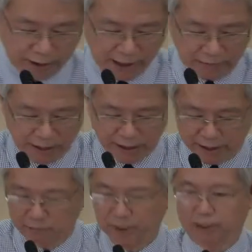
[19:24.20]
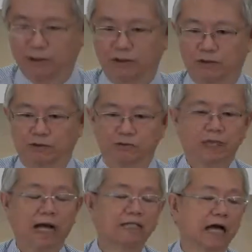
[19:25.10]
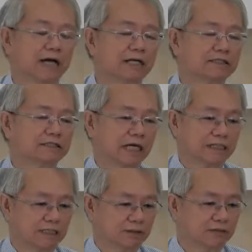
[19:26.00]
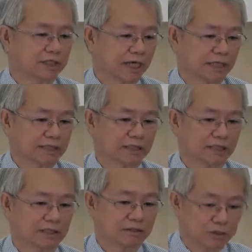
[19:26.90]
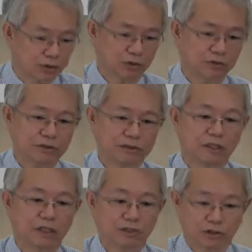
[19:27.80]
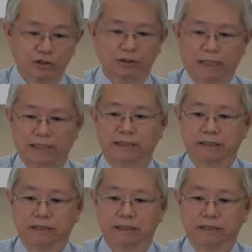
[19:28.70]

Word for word: on him a little bit to start a new class soon so that